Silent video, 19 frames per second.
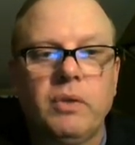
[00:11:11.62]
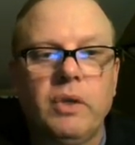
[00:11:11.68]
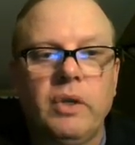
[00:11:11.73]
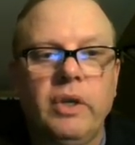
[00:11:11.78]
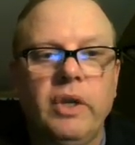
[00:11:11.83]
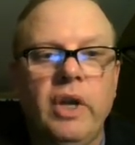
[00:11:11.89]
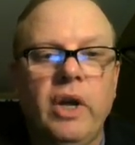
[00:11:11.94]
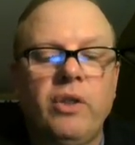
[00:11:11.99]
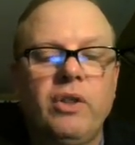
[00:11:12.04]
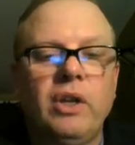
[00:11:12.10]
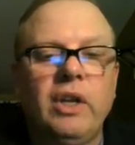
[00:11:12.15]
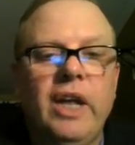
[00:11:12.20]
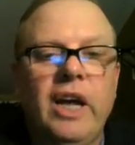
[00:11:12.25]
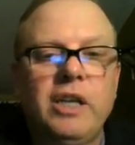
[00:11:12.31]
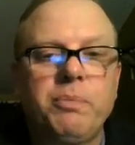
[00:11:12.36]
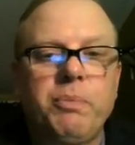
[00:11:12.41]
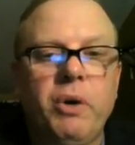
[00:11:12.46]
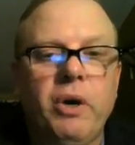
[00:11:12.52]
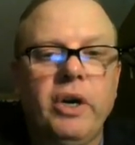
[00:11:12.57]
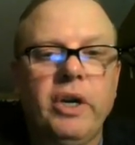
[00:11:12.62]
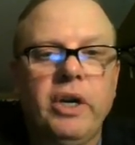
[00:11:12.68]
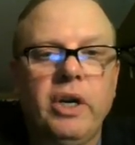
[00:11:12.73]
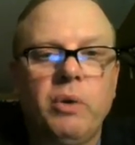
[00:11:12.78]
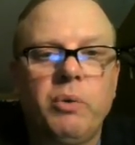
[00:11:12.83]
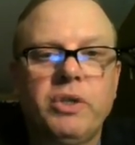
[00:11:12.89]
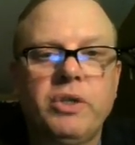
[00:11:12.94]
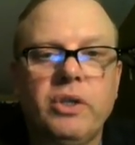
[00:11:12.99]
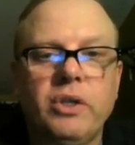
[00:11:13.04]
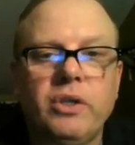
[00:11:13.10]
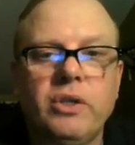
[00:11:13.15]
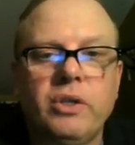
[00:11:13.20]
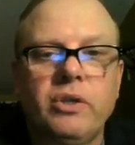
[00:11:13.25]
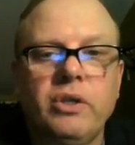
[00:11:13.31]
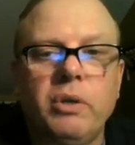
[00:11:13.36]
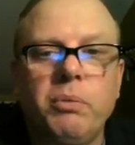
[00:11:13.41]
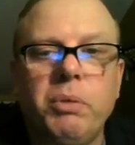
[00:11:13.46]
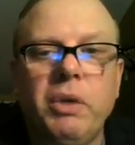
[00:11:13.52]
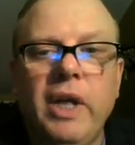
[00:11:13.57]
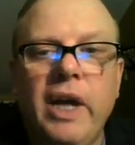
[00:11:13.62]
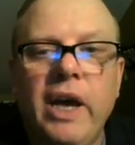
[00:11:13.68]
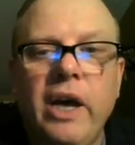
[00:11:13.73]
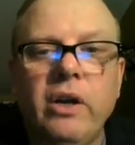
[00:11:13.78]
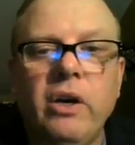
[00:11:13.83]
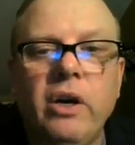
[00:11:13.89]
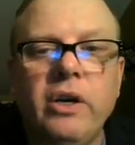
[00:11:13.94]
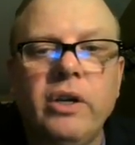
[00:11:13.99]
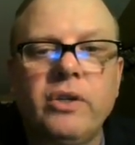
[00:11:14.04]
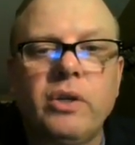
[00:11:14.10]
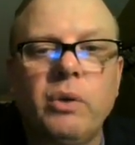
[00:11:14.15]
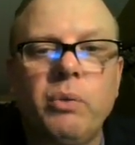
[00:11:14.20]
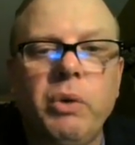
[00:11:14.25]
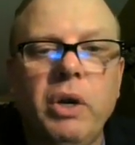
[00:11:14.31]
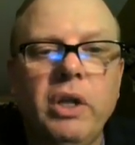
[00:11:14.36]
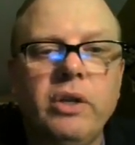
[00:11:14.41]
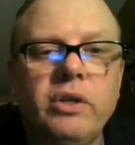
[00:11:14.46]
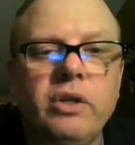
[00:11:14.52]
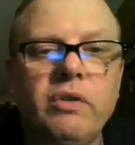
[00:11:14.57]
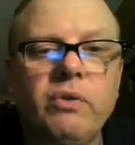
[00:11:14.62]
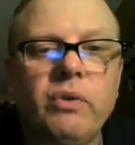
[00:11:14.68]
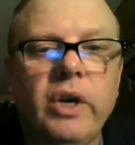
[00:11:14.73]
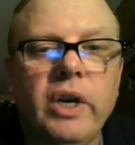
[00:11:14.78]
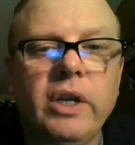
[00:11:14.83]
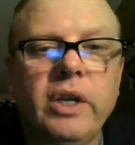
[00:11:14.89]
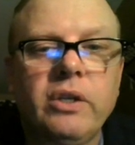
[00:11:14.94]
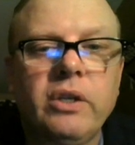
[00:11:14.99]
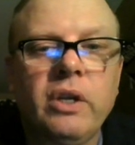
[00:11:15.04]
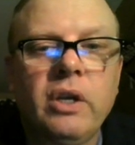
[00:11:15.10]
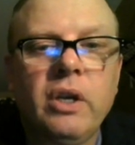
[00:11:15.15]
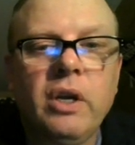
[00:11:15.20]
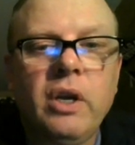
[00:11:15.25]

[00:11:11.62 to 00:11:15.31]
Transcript: Now, the last part here was just a simple add-on. It's a relative rate.